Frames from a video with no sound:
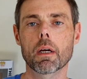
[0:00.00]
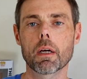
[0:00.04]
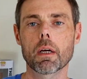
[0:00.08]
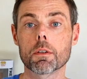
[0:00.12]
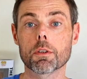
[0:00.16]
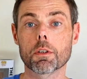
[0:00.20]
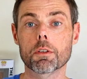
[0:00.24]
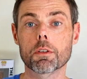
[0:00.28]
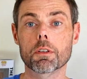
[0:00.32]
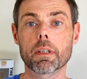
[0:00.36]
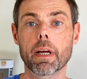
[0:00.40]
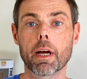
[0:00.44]

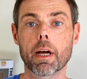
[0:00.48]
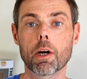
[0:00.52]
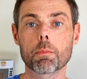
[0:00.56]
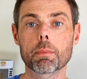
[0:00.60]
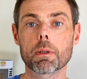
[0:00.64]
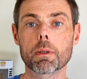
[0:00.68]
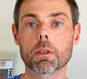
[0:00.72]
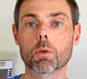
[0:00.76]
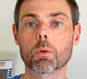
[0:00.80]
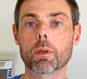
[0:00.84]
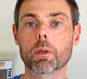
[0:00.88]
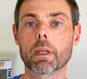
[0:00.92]
So today I'll
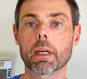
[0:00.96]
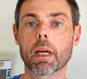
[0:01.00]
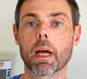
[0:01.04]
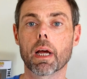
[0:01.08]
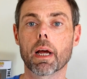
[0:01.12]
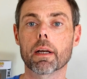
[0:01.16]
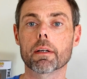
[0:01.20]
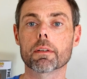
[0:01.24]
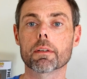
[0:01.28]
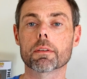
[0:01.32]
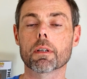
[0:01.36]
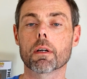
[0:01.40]
be looking
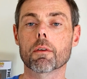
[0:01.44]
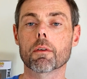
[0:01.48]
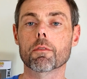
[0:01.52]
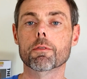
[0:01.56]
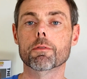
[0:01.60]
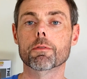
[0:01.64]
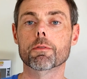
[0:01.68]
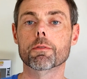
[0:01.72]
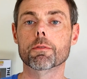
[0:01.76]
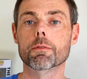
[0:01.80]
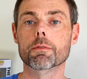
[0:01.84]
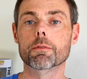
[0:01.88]
at
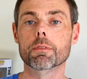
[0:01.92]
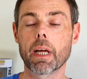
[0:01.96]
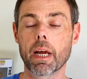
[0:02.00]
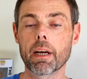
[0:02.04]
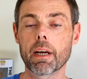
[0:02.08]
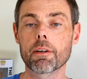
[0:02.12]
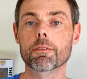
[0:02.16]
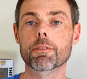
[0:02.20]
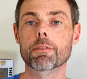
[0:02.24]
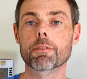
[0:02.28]
10